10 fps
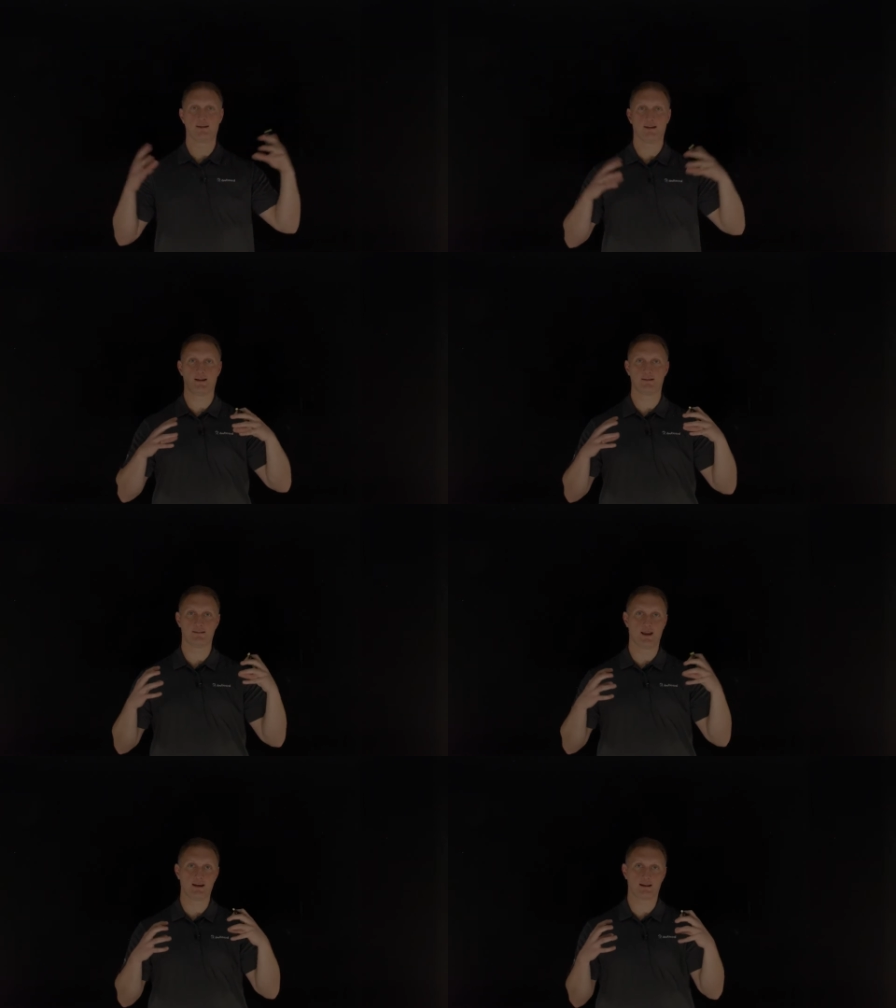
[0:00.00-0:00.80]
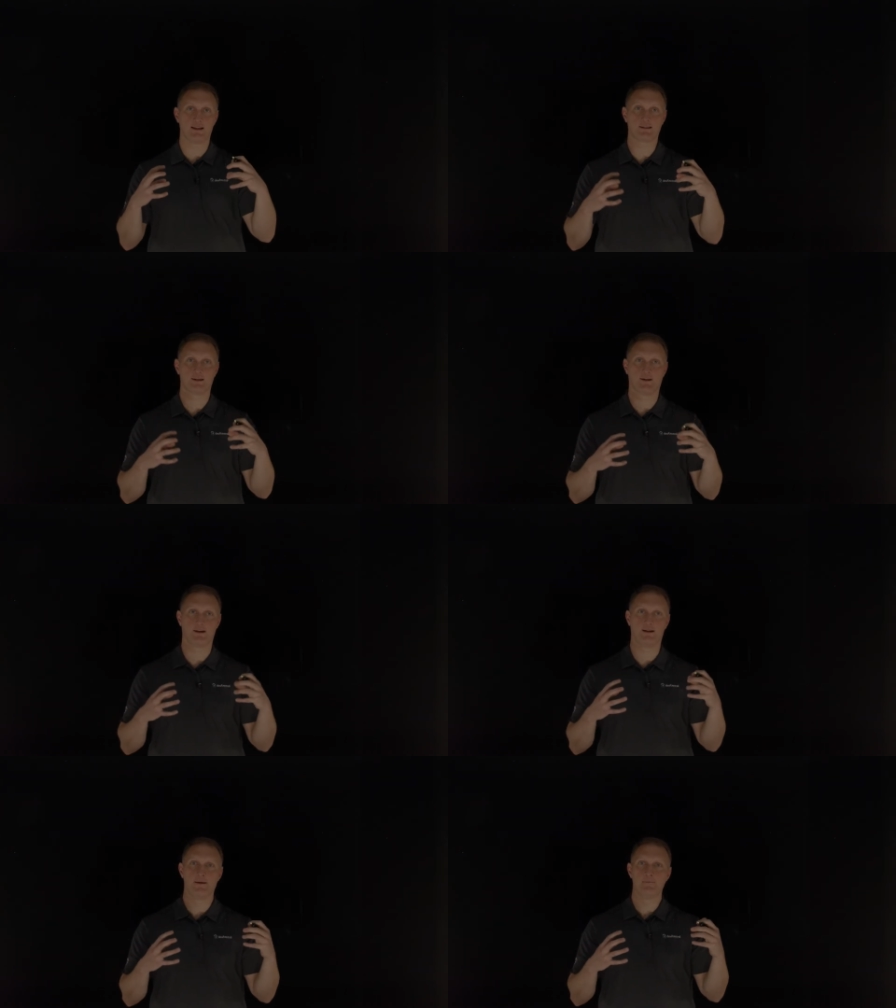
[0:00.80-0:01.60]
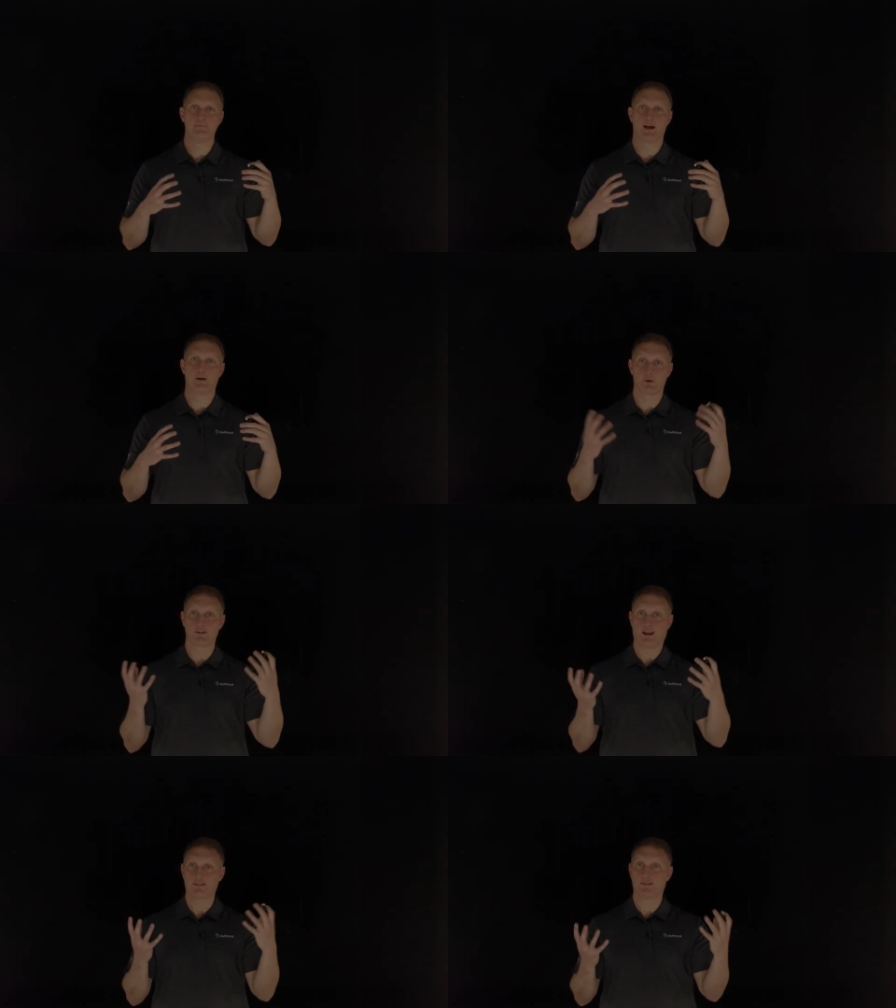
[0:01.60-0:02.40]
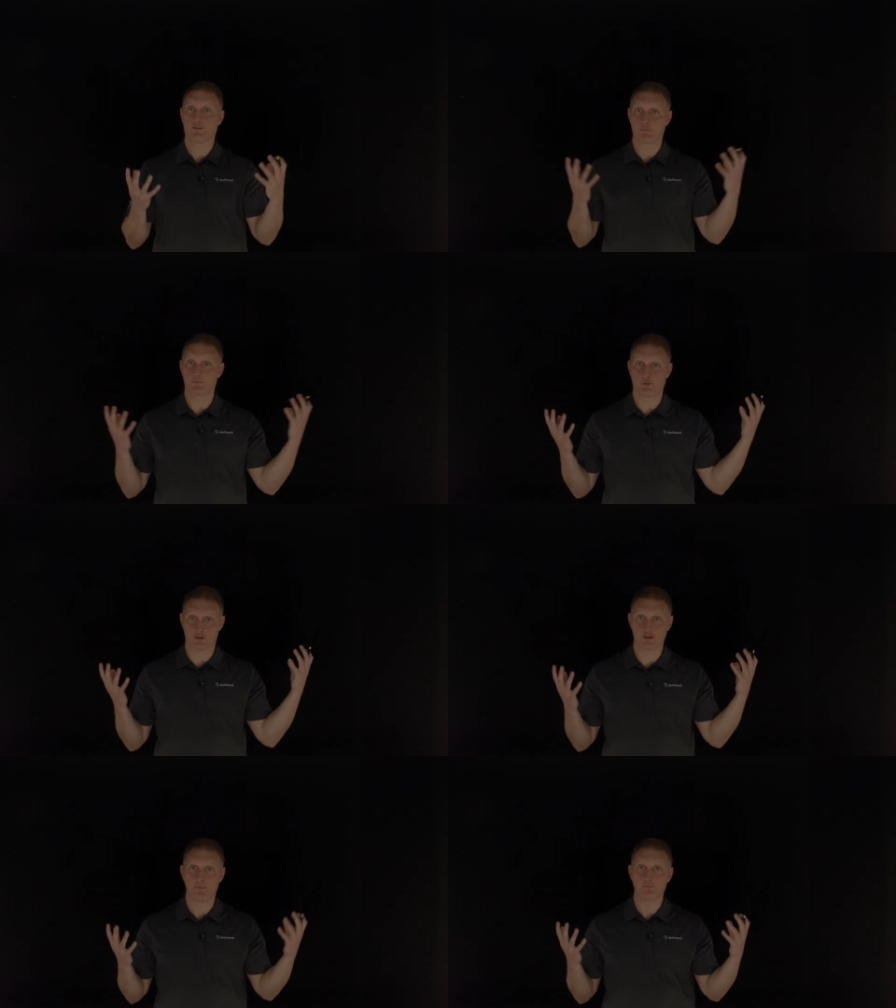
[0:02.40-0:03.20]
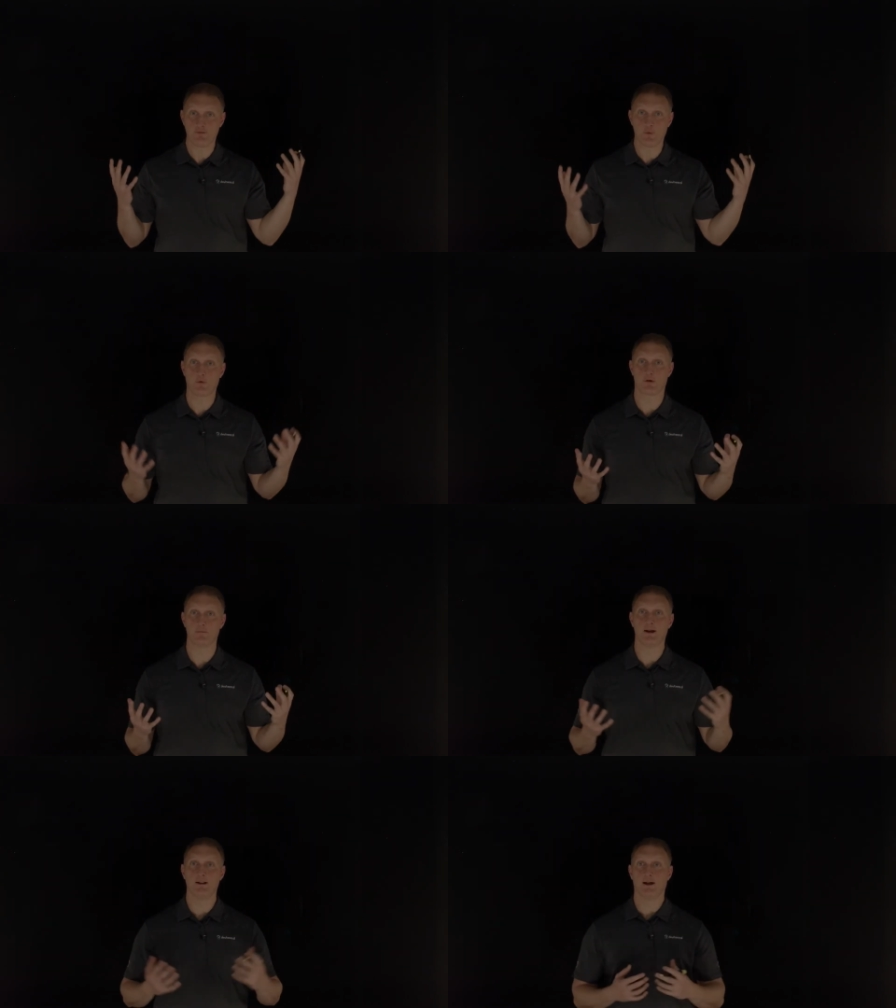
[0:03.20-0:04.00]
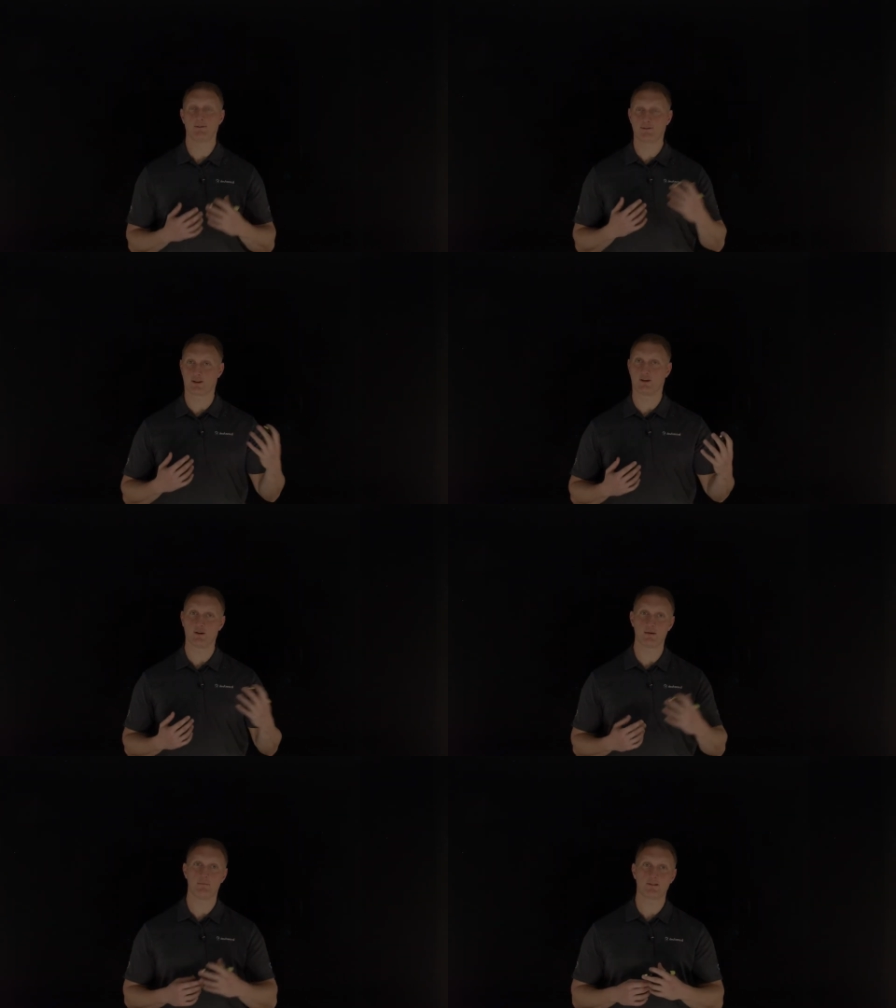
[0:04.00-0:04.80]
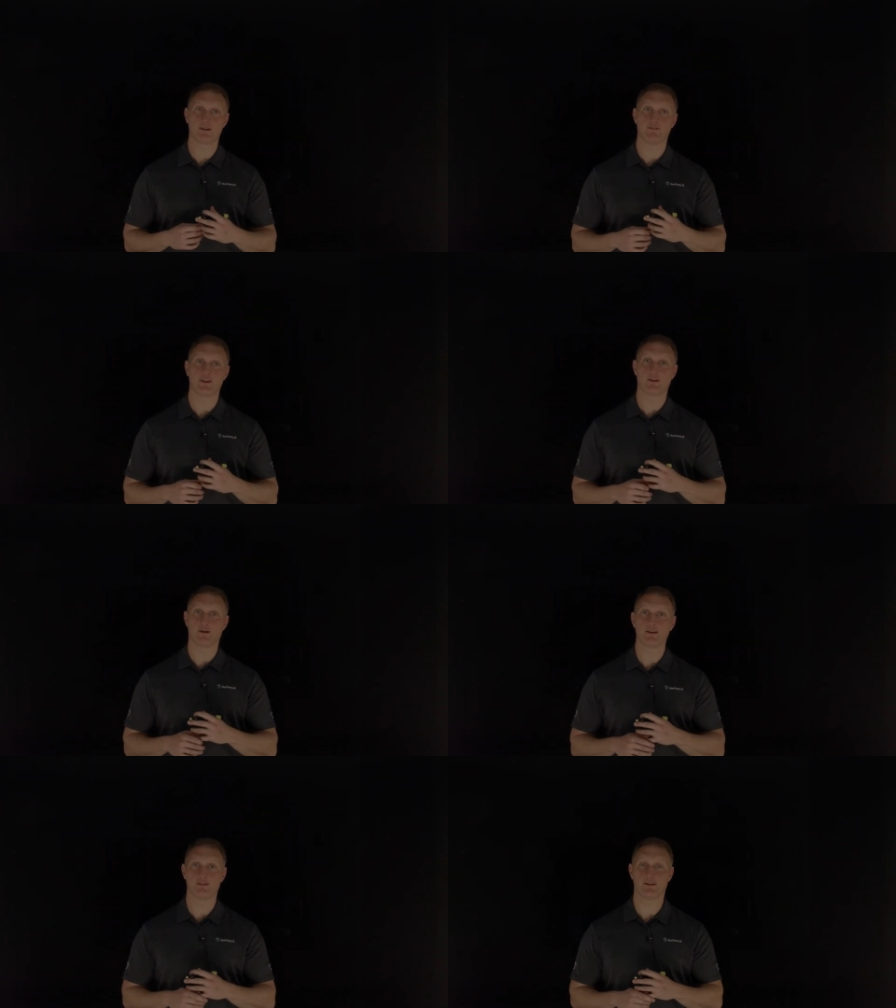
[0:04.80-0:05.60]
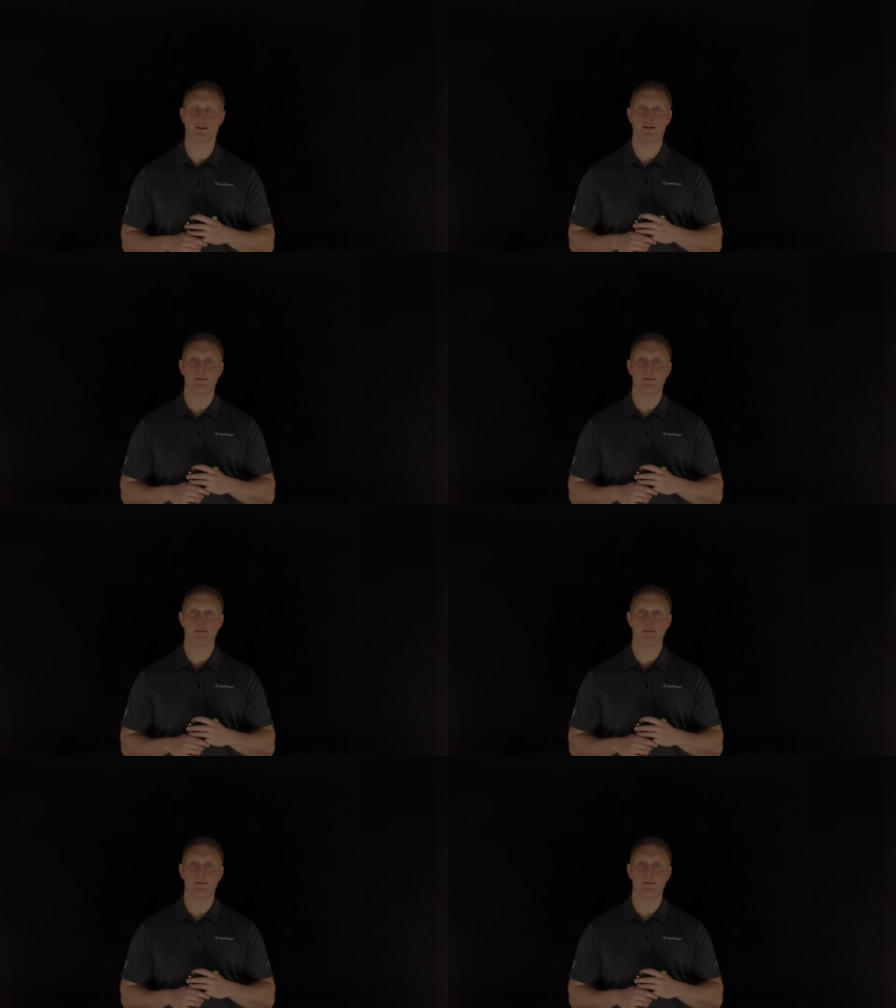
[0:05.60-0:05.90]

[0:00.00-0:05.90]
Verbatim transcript: and data collected on uh, were tested for, for some form of security misconfiguration.